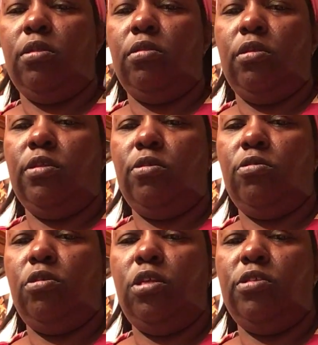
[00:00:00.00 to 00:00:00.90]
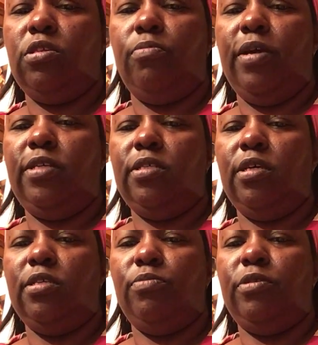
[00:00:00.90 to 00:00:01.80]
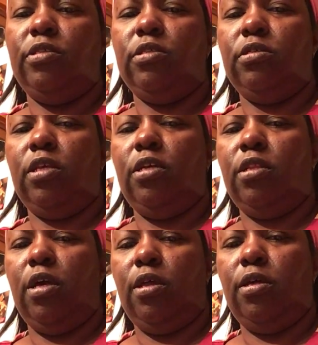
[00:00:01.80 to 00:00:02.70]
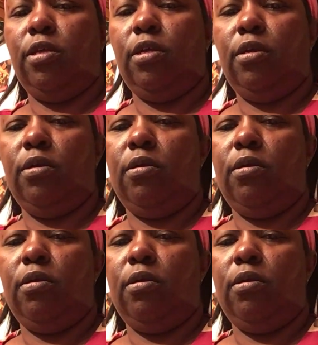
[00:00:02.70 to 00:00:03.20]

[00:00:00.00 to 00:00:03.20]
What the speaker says: That's all you need is some bite-sized pieces like that, honey.